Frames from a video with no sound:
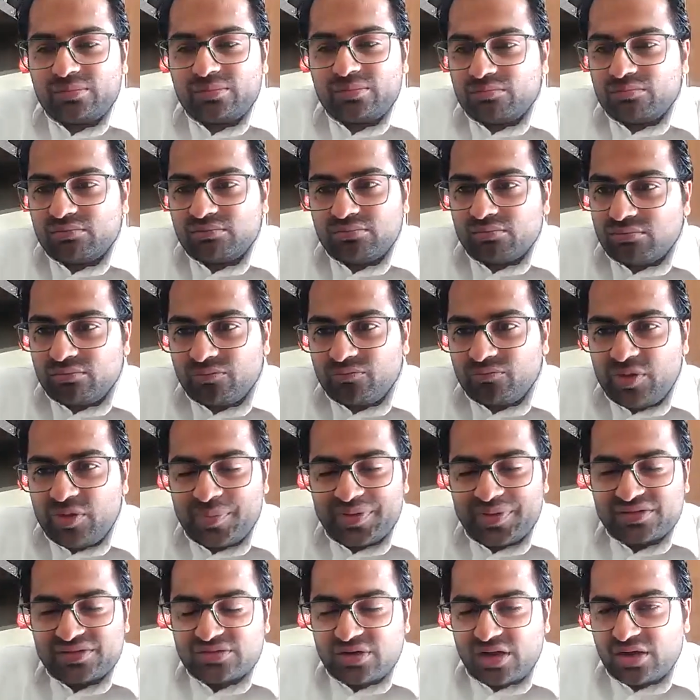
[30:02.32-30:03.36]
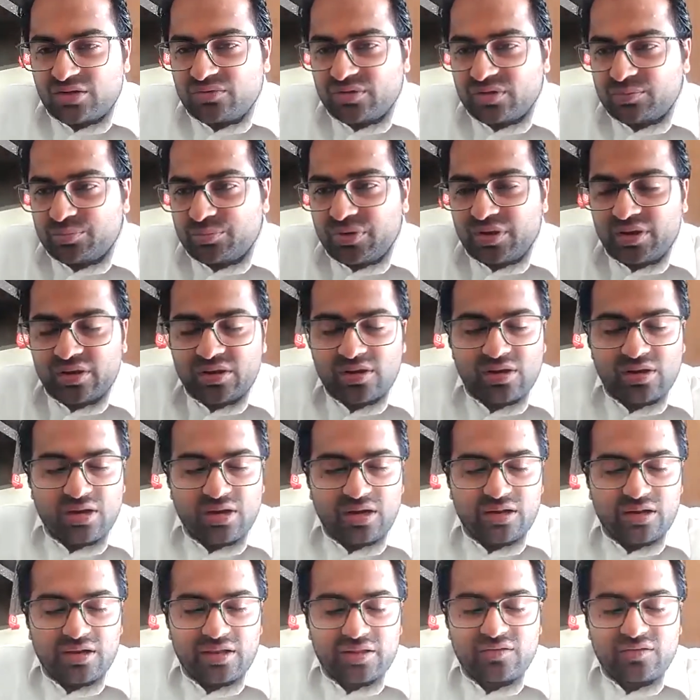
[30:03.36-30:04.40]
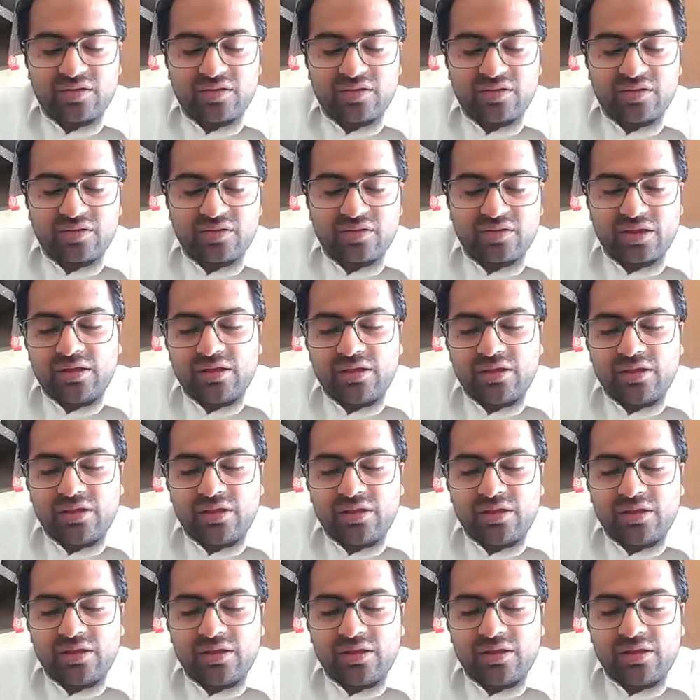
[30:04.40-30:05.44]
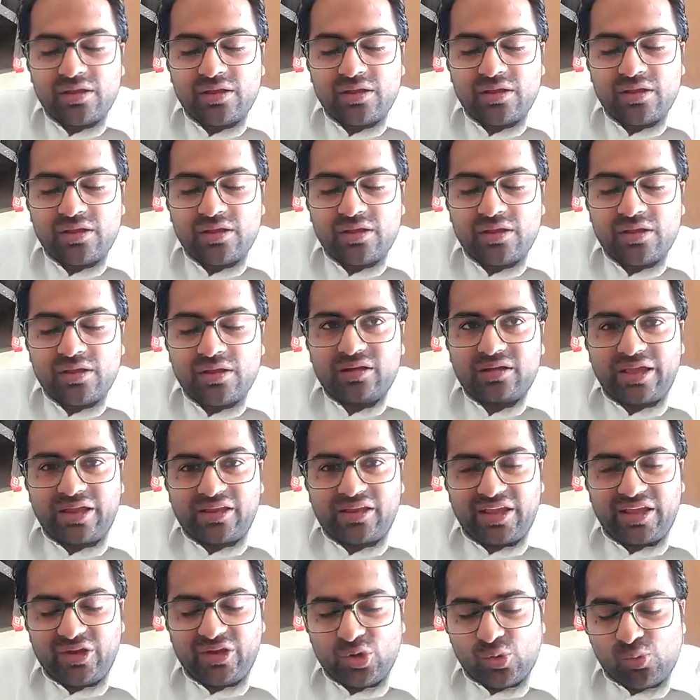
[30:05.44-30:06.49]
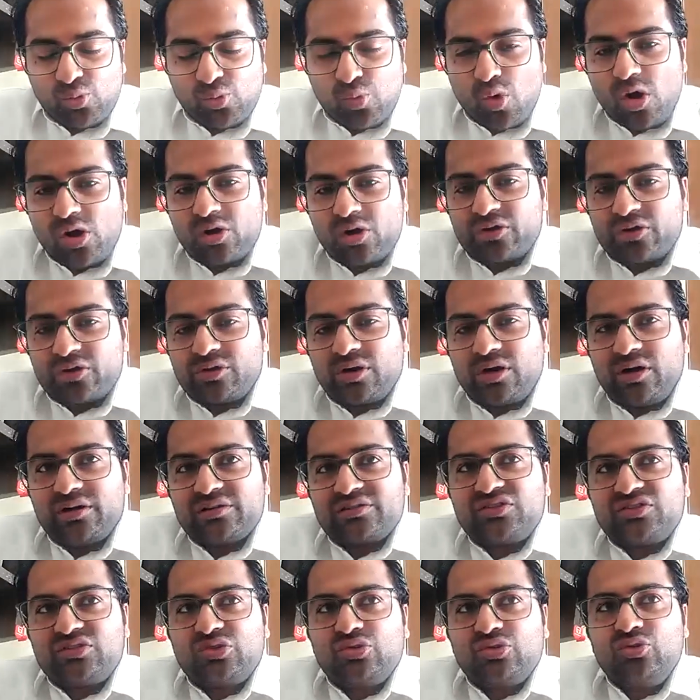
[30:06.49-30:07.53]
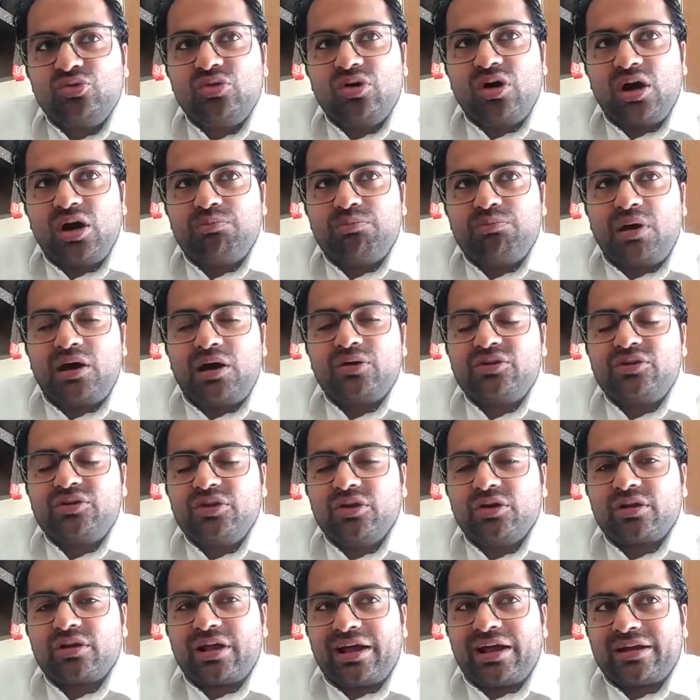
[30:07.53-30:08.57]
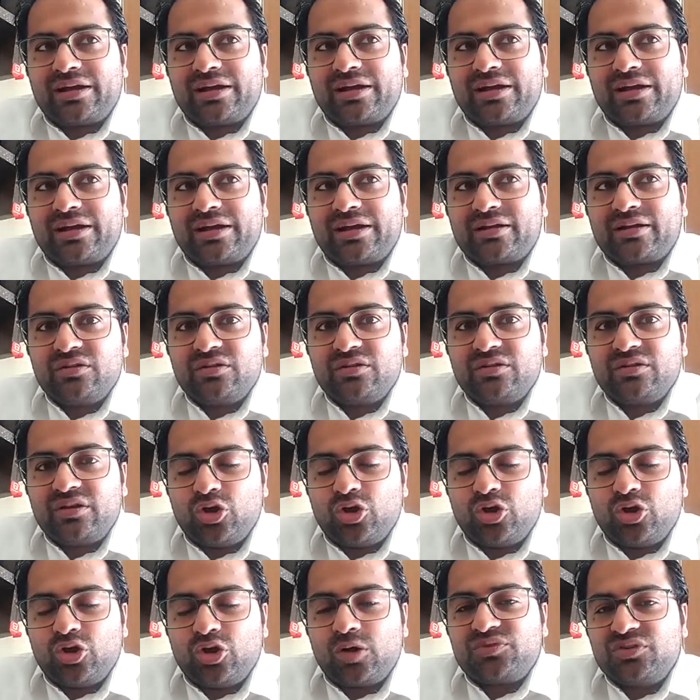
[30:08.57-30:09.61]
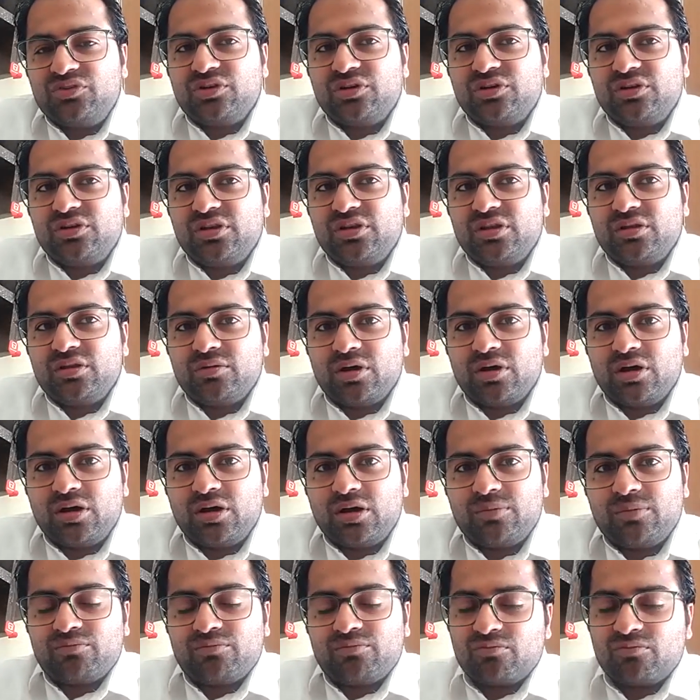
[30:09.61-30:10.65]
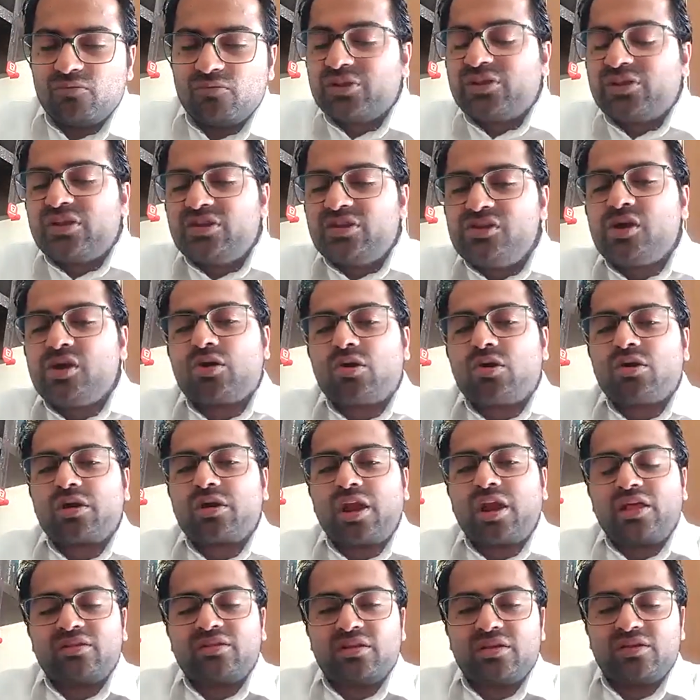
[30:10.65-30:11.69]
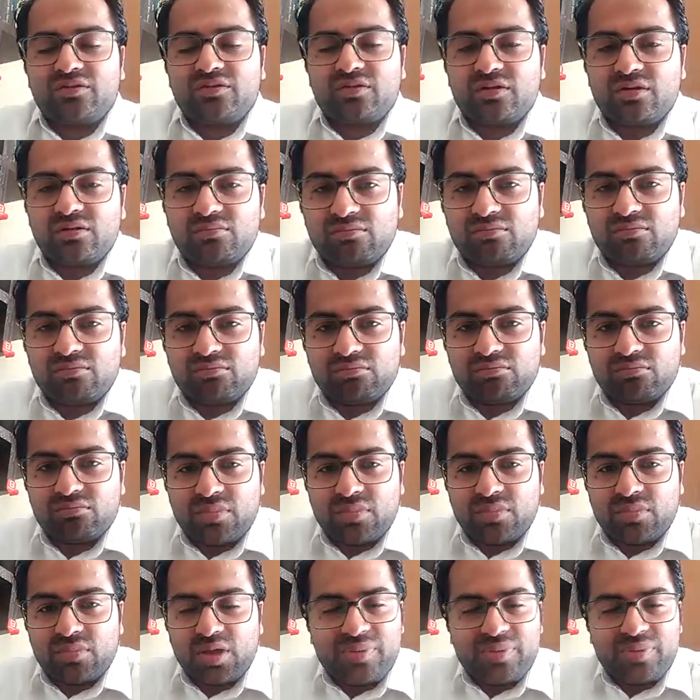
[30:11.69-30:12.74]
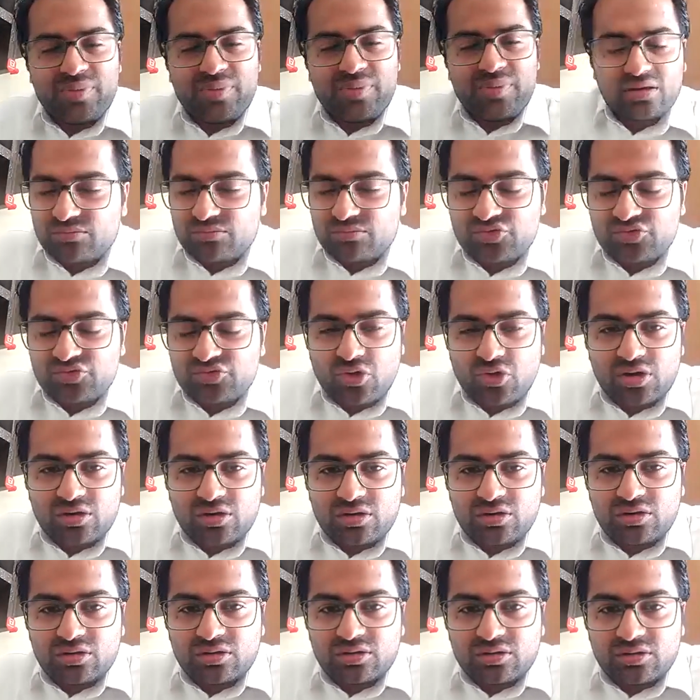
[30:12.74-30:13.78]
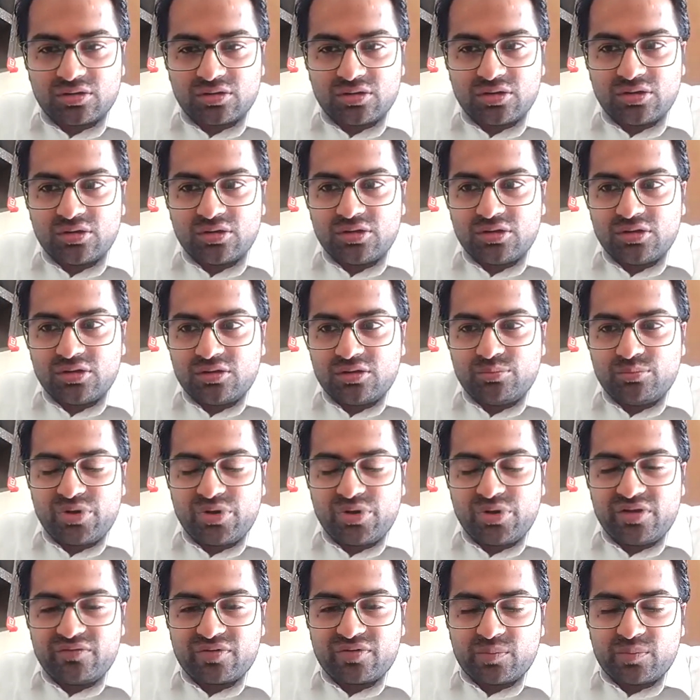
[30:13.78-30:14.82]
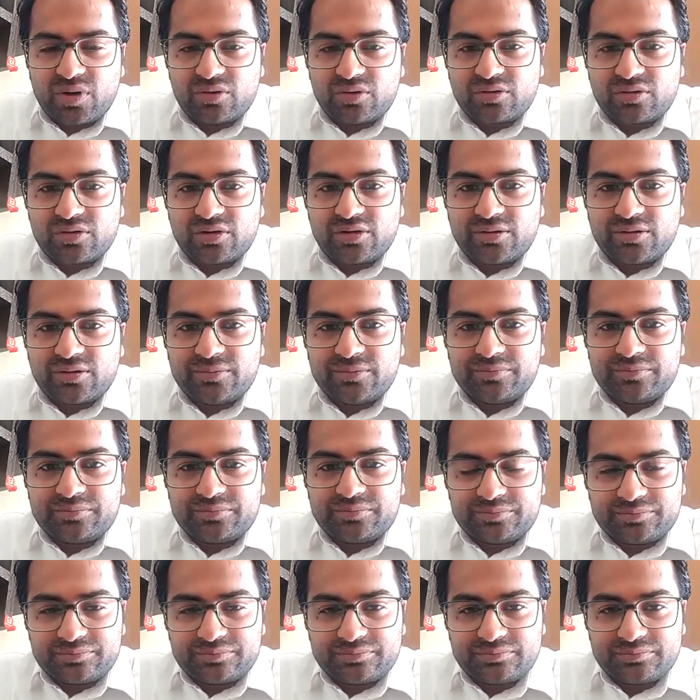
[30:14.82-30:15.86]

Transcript: and we may start with Priyanka, let's say, is can you walk us through about your Atlassian adoption journey within your organization? Maybe a short brief about it.